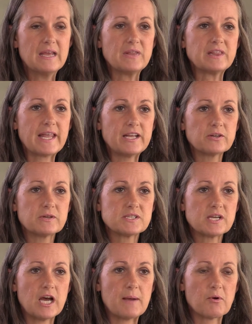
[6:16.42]
Later in
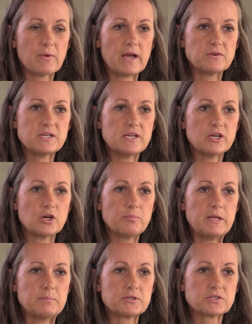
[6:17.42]
time around here,
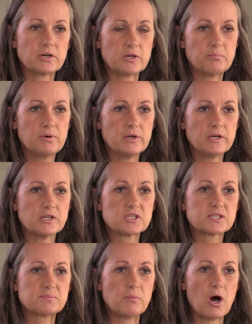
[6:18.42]
people started putting
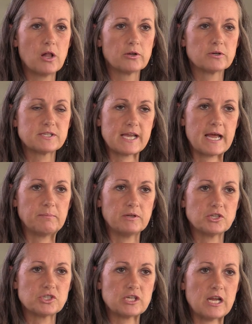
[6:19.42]
smaller
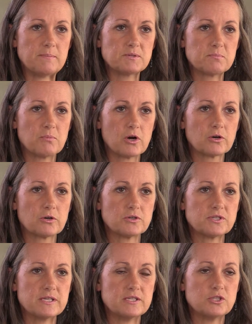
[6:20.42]
tablet-shaped
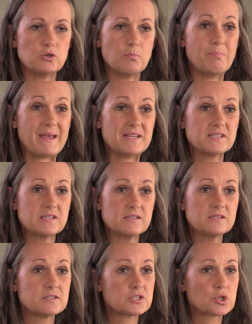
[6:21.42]
markers into
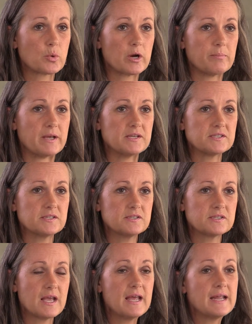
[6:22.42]
bases, square
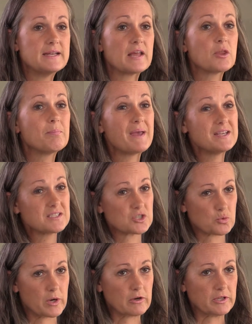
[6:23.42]
bases. Now, the
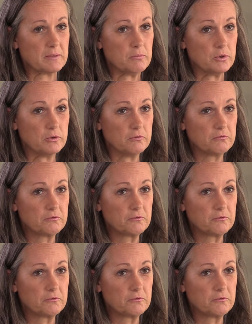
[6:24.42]
bases rarely move.